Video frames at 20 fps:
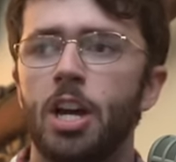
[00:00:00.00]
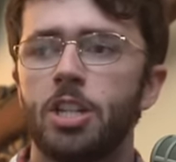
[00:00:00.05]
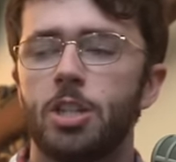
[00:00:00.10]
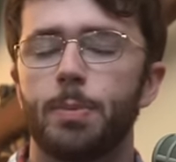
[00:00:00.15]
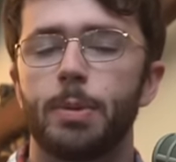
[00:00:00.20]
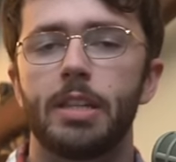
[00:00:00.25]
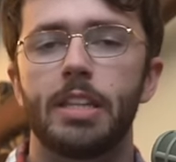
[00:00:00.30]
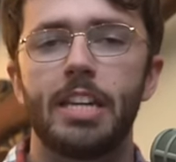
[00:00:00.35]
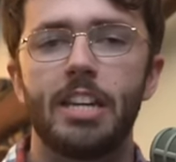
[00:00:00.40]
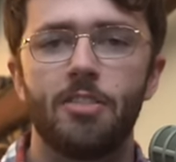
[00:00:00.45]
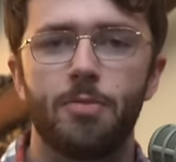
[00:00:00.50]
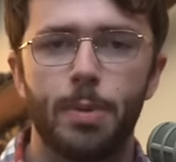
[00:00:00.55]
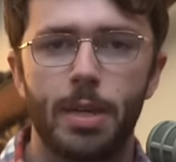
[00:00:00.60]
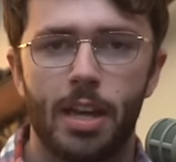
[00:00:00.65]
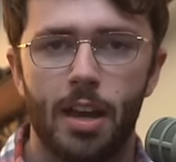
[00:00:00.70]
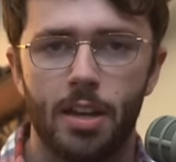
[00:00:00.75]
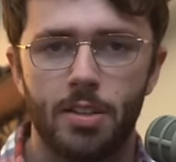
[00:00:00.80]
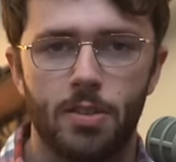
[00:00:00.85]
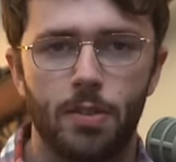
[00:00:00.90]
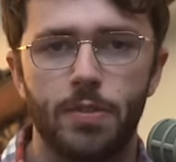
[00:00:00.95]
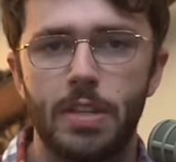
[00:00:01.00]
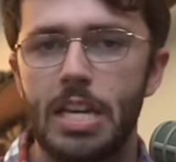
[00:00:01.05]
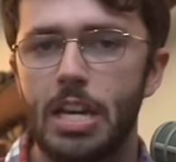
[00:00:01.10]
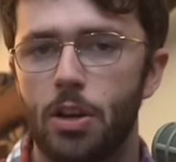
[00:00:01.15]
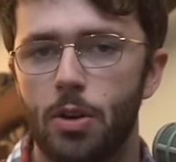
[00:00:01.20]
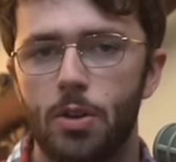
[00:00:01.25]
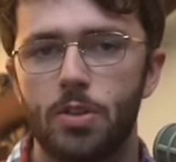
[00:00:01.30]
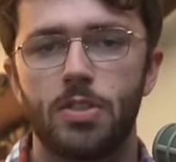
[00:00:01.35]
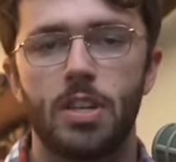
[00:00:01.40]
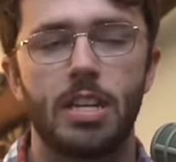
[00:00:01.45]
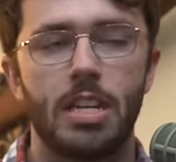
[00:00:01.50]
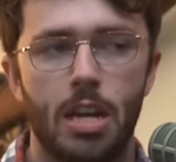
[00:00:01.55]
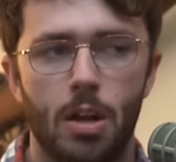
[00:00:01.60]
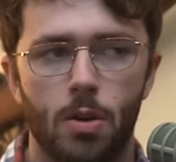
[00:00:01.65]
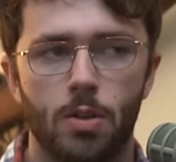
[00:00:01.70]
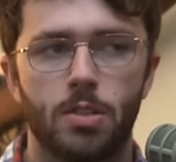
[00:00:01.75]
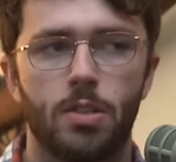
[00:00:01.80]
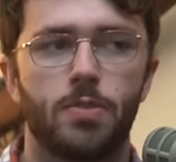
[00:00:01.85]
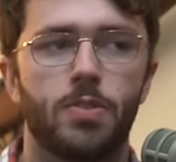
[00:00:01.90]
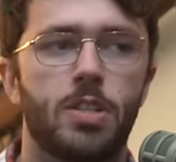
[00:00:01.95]
to believe because of years and
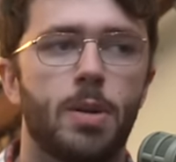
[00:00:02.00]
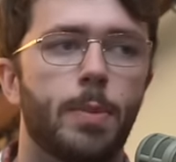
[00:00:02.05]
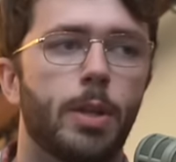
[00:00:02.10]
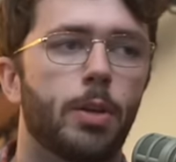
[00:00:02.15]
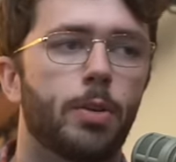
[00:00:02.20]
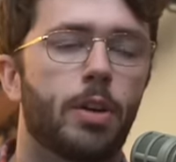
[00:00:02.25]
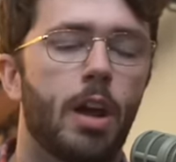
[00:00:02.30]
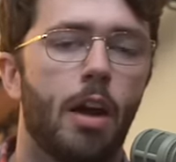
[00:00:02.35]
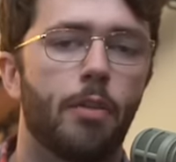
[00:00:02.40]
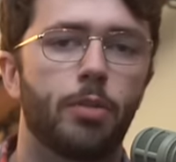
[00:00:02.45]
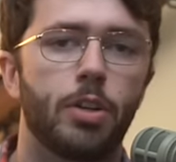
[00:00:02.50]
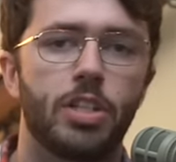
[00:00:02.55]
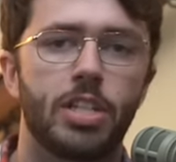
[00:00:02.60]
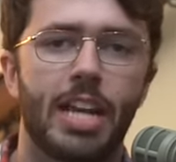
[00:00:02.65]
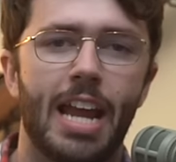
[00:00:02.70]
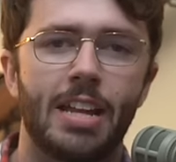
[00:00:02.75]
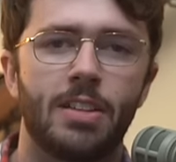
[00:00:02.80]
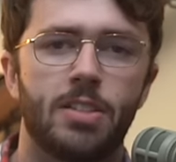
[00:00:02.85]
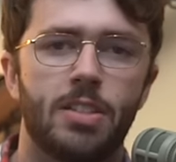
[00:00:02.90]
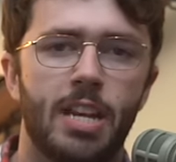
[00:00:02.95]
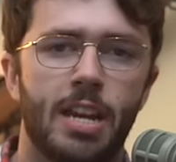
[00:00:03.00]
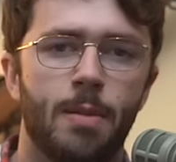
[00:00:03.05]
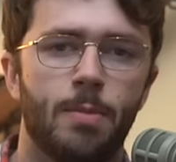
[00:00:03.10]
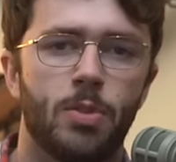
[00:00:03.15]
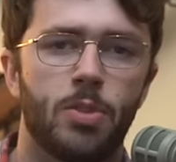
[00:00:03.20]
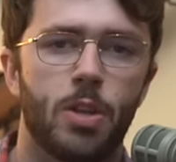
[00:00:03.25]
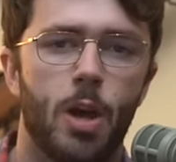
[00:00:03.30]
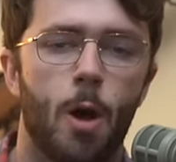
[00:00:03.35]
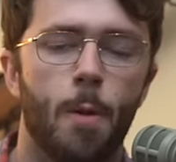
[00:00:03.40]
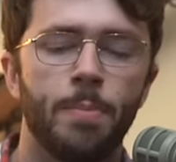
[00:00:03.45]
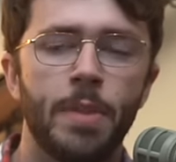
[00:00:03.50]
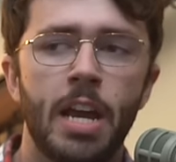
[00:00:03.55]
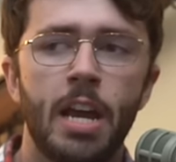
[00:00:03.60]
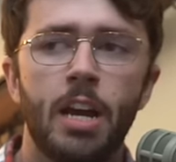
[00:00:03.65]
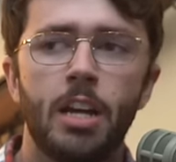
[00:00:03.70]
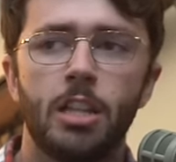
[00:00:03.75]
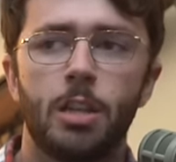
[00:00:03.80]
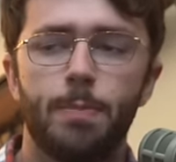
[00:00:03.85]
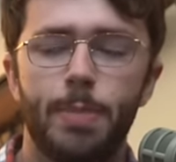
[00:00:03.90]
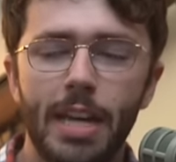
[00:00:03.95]
years of similar coverage against him. So
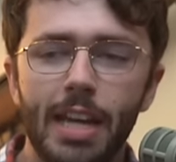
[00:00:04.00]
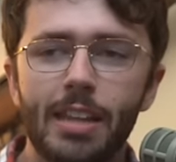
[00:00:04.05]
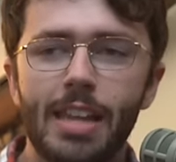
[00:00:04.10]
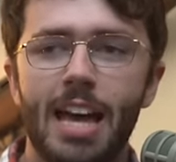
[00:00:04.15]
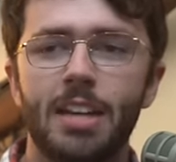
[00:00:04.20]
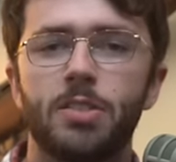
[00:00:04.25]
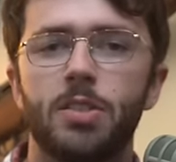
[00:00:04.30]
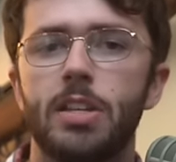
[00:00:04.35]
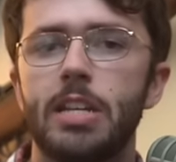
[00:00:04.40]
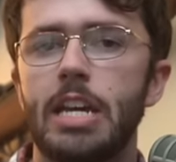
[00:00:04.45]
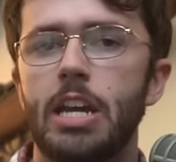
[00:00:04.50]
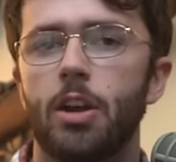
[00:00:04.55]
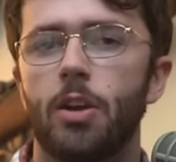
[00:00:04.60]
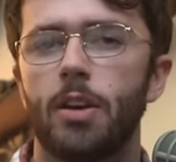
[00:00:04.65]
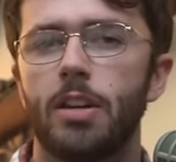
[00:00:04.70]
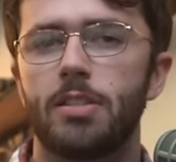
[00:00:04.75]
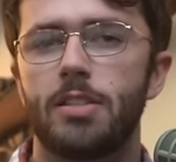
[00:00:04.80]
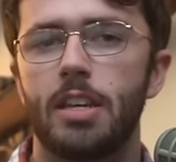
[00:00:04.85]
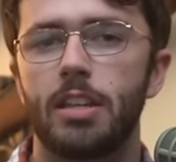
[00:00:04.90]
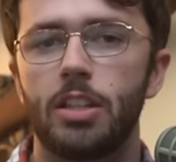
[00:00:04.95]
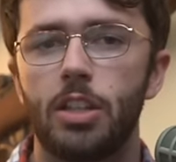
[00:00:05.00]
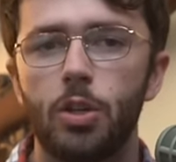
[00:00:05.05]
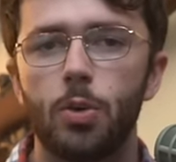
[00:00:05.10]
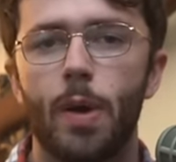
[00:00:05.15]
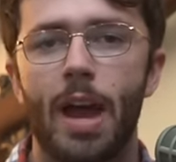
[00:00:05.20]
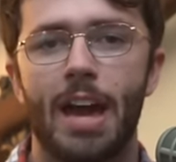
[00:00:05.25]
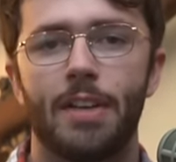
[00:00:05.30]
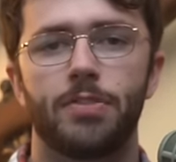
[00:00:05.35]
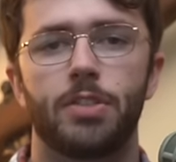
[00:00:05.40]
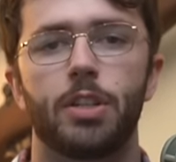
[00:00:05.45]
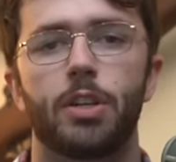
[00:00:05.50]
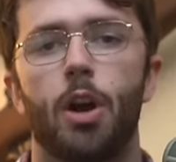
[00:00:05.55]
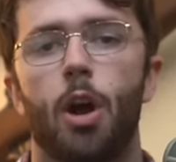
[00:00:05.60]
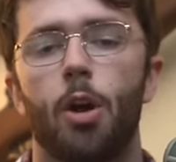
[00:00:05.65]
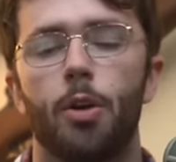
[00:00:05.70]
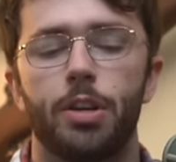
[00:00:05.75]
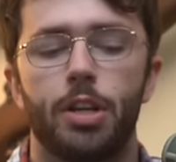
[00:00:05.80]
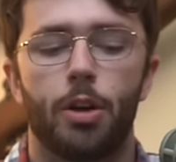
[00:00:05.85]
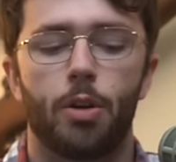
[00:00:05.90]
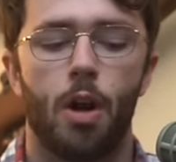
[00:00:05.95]
the big lesson here is that you have to
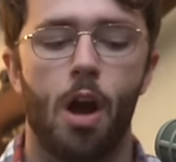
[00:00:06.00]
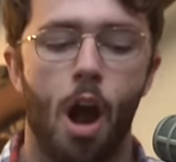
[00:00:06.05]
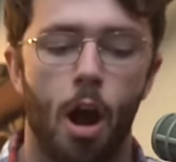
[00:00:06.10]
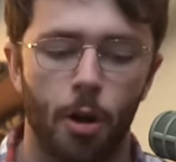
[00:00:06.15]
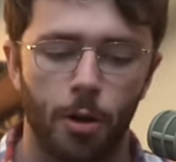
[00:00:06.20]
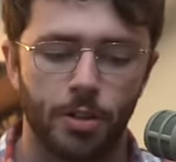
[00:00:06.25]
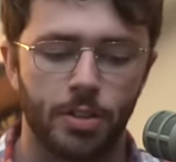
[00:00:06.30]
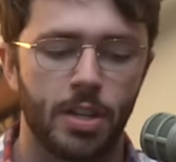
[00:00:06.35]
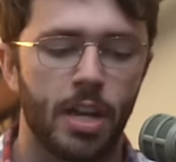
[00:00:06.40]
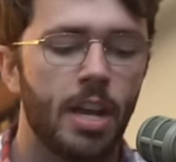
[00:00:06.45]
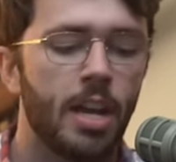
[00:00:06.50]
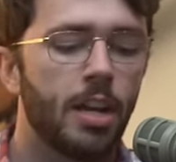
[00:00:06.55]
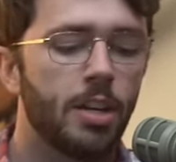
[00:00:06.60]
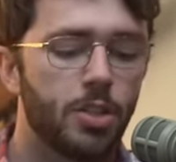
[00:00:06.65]
guard your heart.